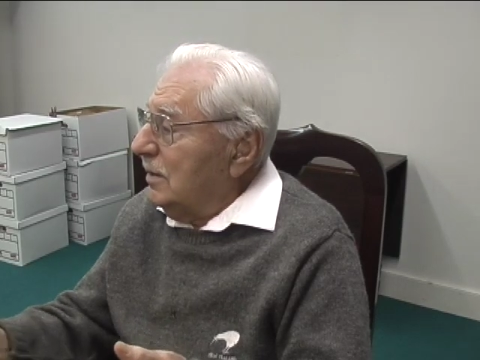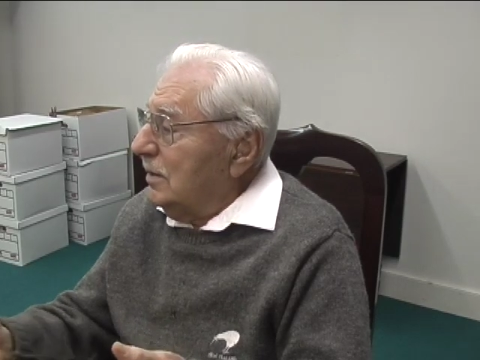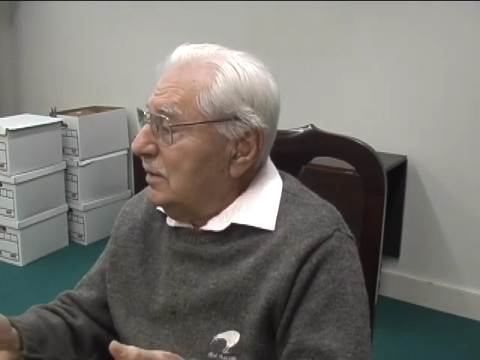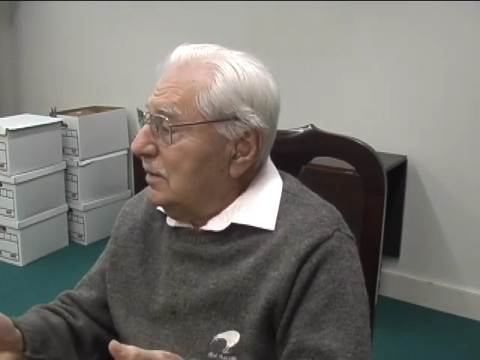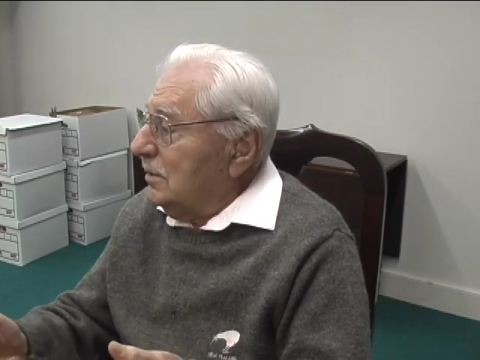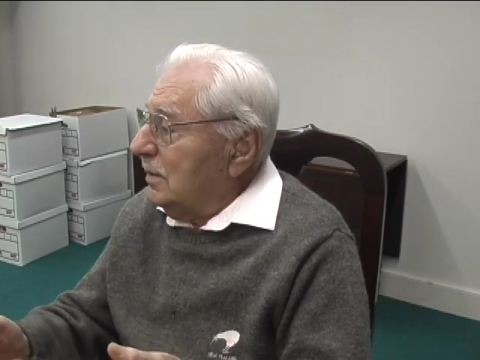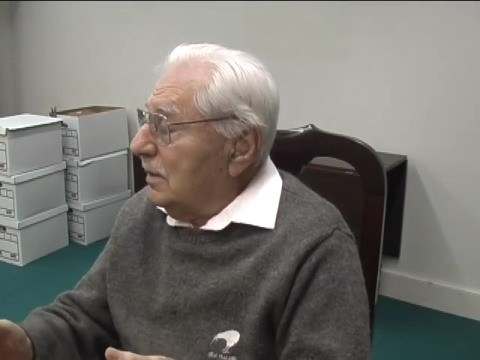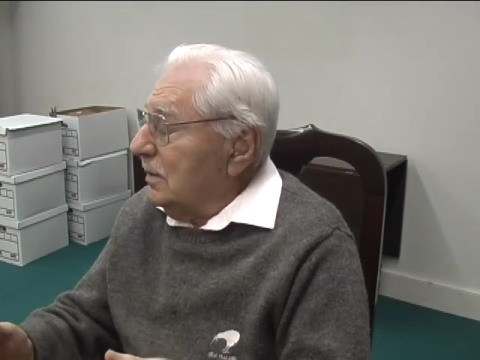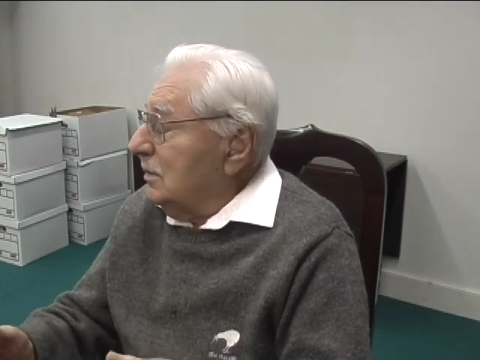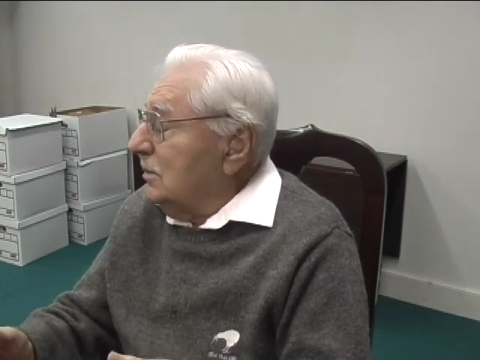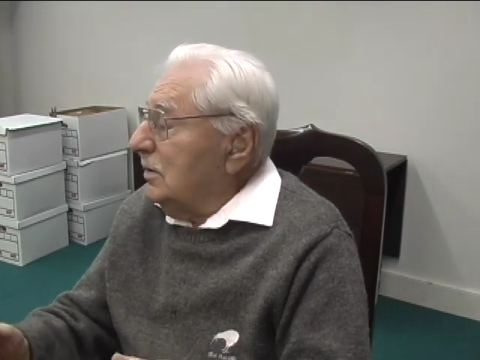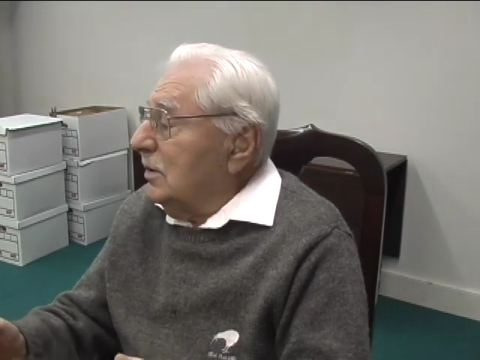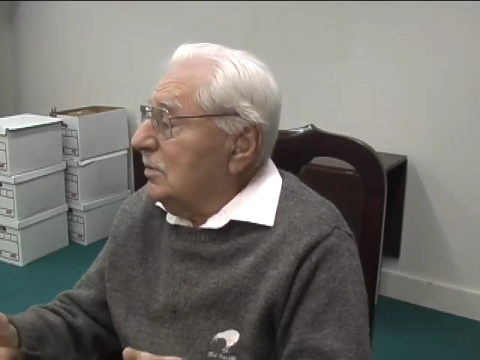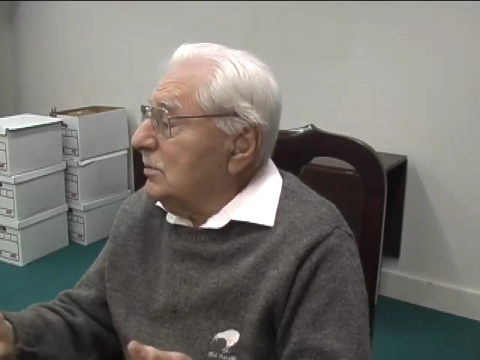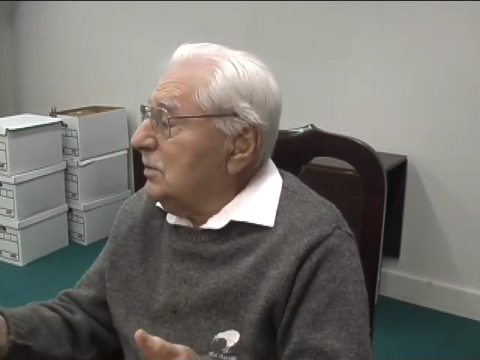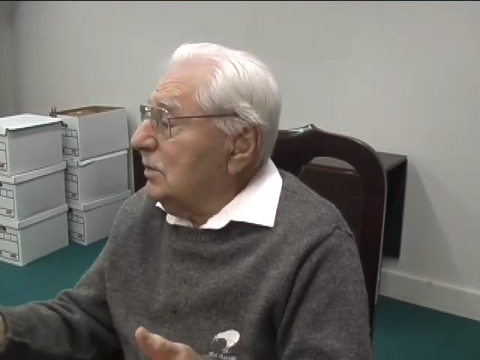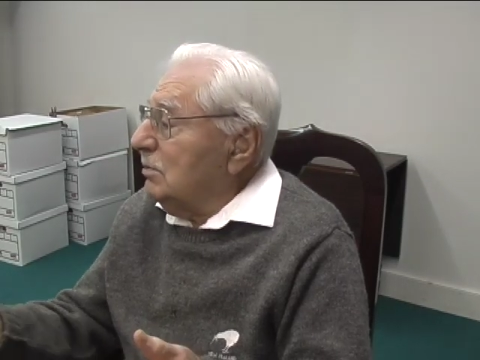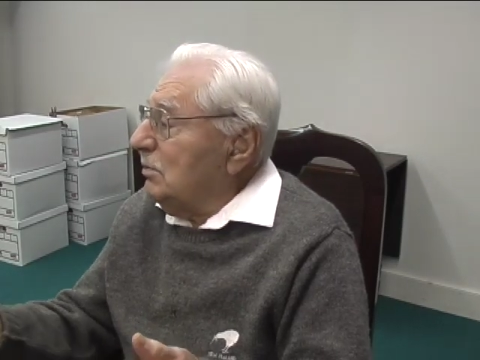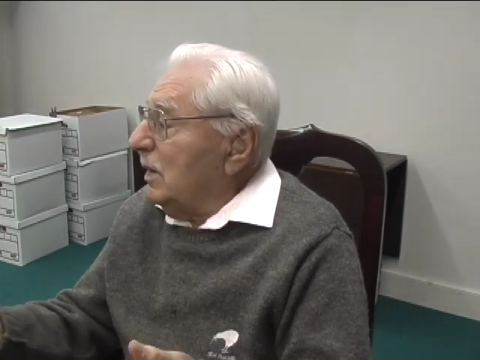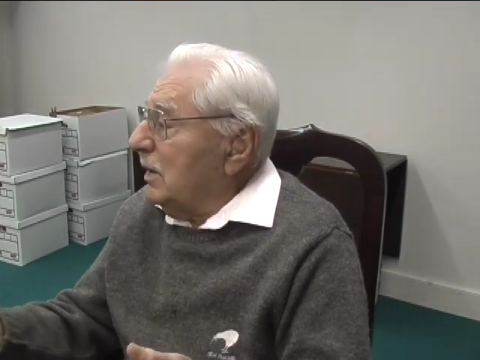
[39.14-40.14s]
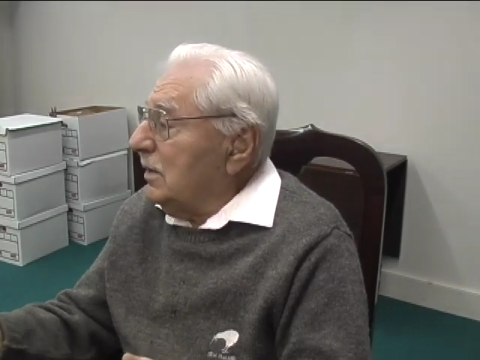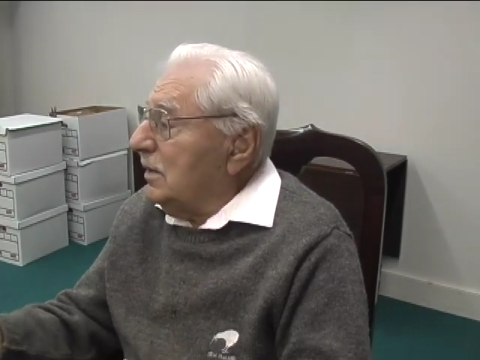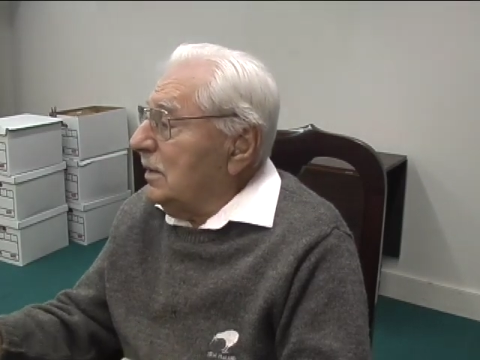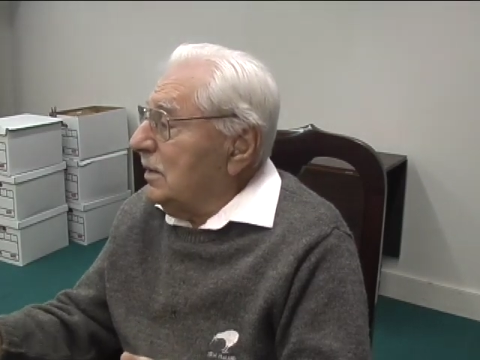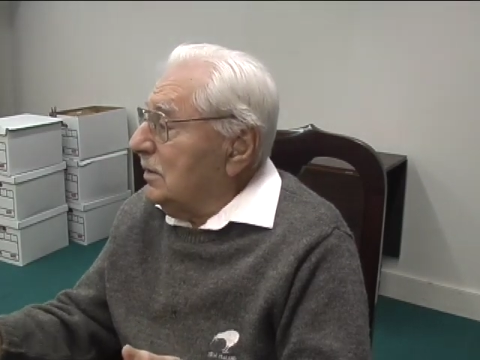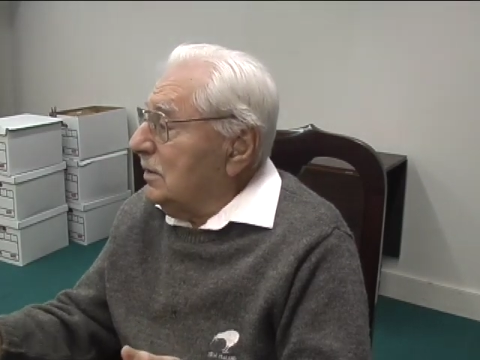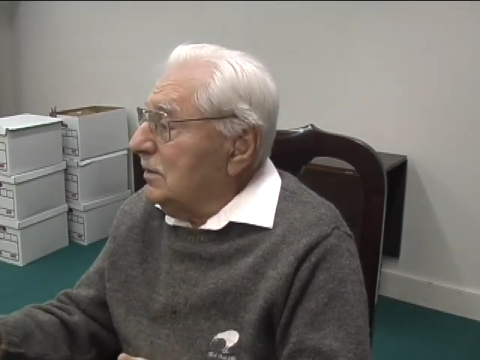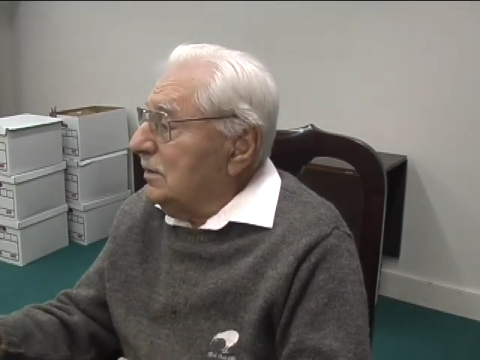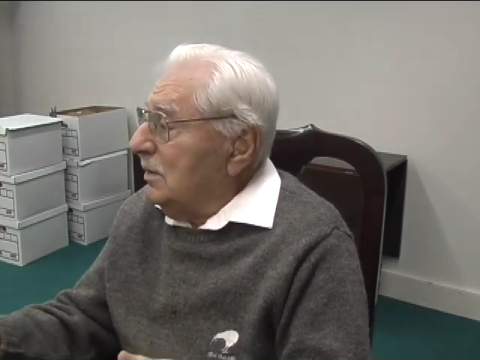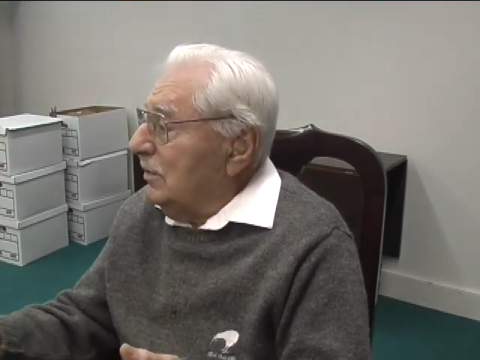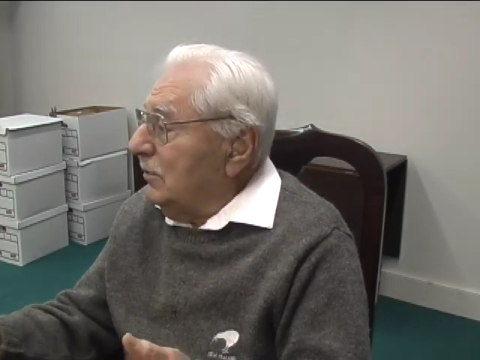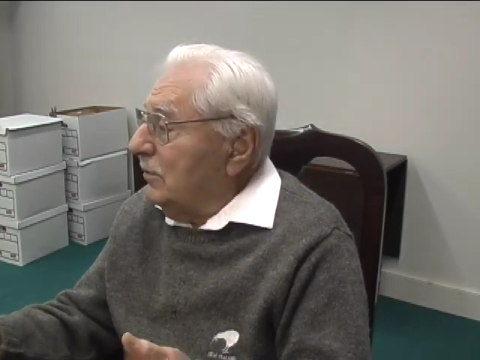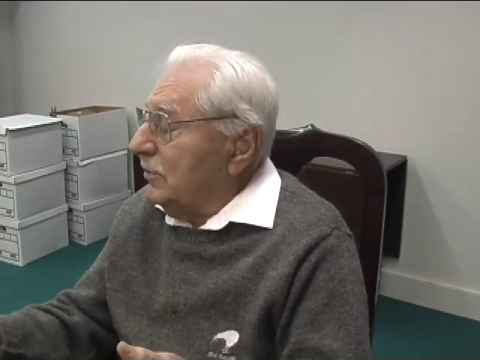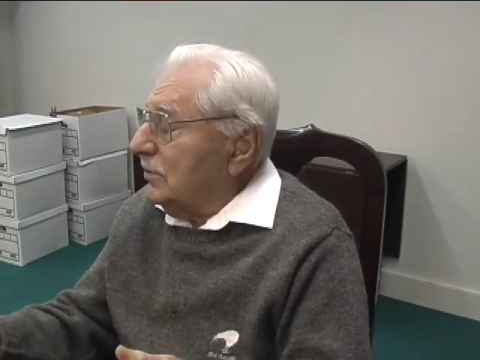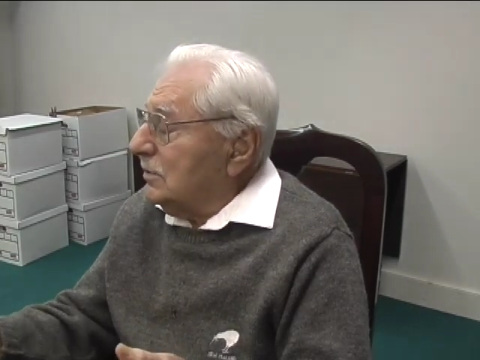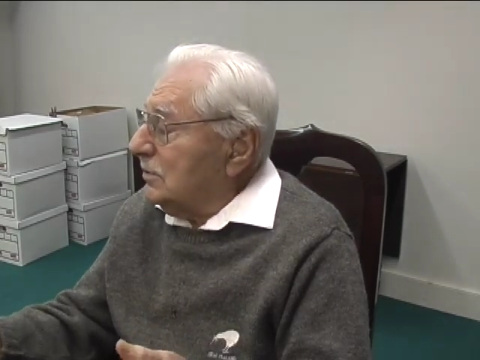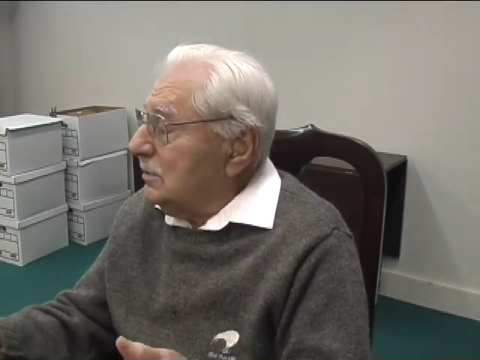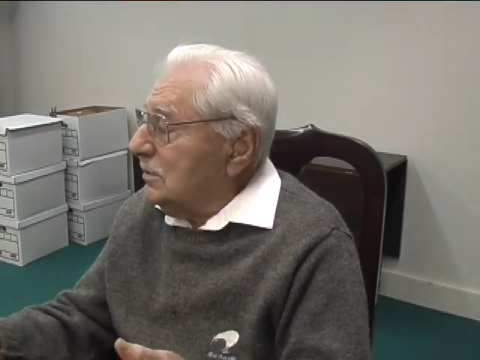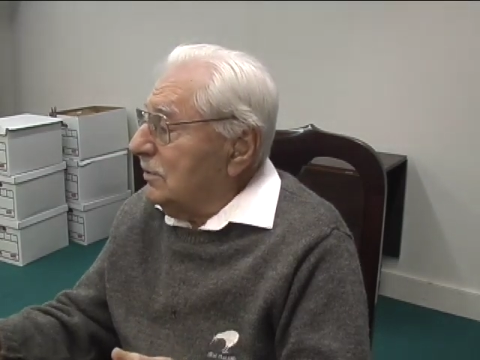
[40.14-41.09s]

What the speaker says: that it doesn't make any difference.